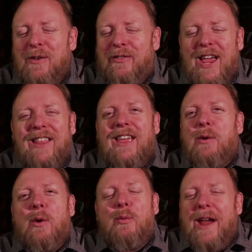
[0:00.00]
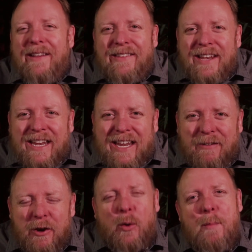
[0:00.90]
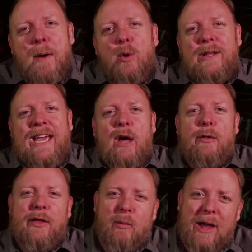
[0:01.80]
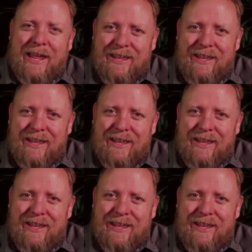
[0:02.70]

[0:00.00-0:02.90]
say that you were raised in even a remotely healthy way?